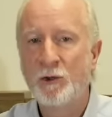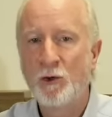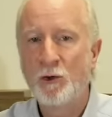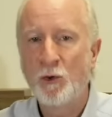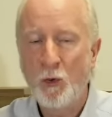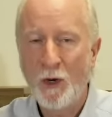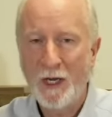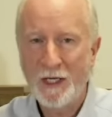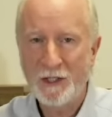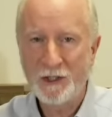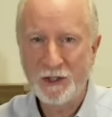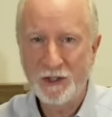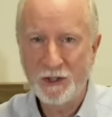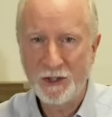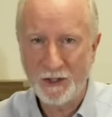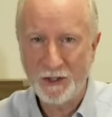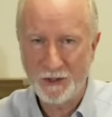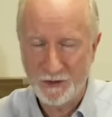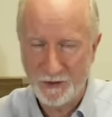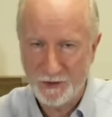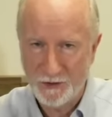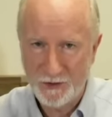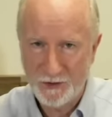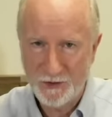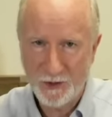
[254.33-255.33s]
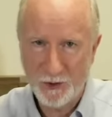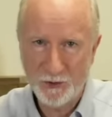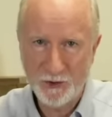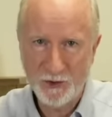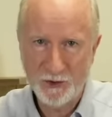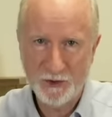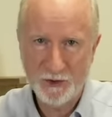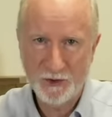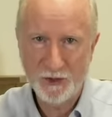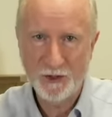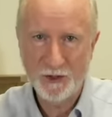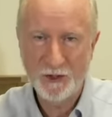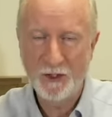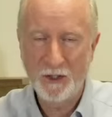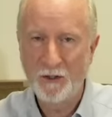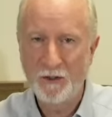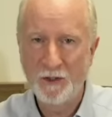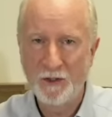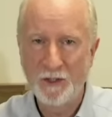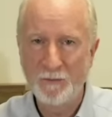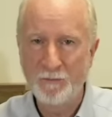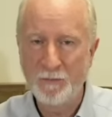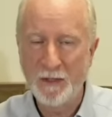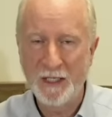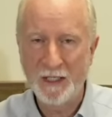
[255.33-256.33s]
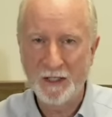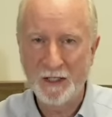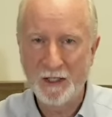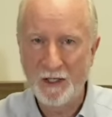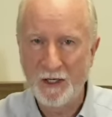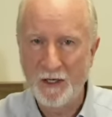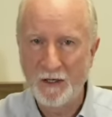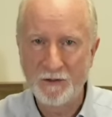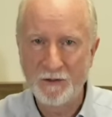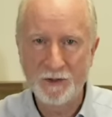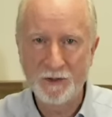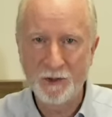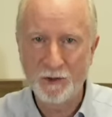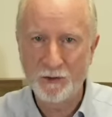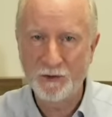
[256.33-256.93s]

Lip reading: questions, Social Security, Medicare,